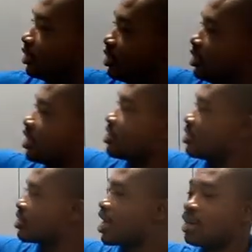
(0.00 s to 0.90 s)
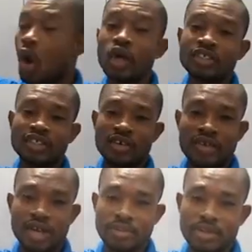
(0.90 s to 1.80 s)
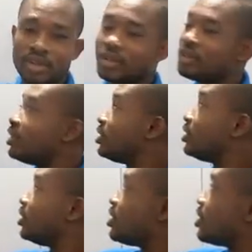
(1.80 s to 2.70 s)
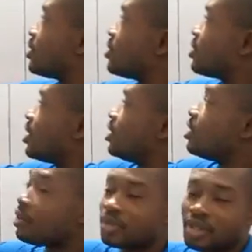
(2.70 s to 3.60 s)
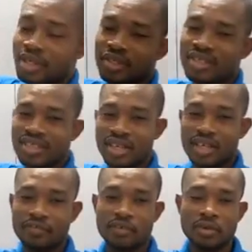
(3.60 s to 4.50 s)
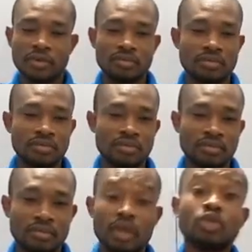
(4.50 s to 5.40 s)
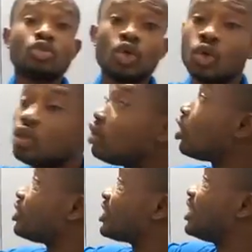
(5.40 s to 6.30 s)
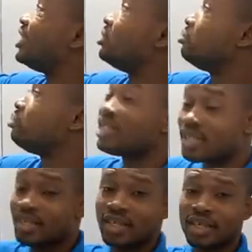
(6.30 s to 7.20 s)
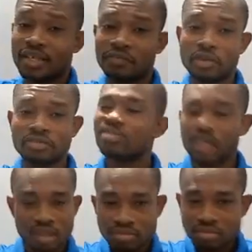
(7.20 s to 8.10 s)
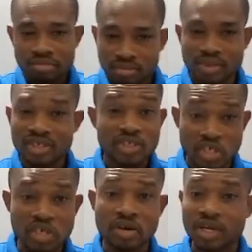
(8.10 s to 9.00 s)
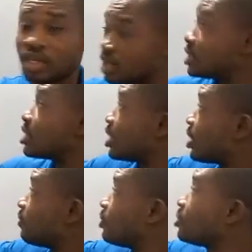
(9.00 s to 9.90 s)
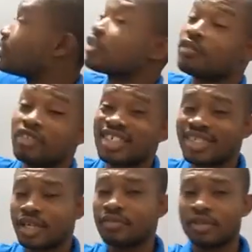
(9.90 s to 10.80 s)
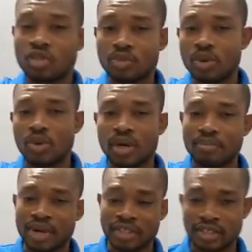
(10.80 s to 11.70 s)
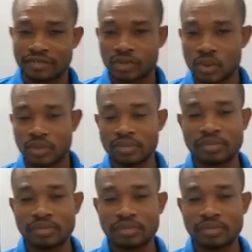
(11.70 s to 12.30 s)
This is an ordinary number. This is a number in standard form, but although not in basic standard form, okay? But it's generally in standard form because of this 10 raised to the power minus 4.